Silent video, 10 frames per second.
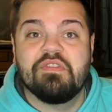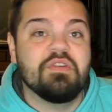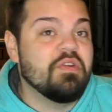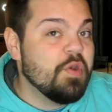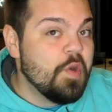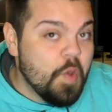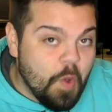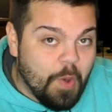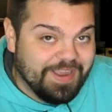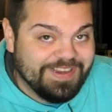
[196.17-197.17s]

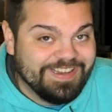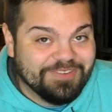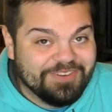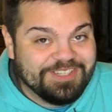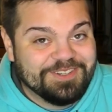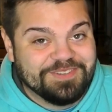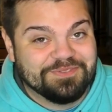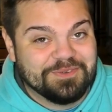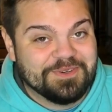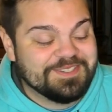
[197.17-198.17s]
no idea what you're in
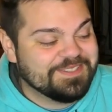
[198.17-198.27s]
for.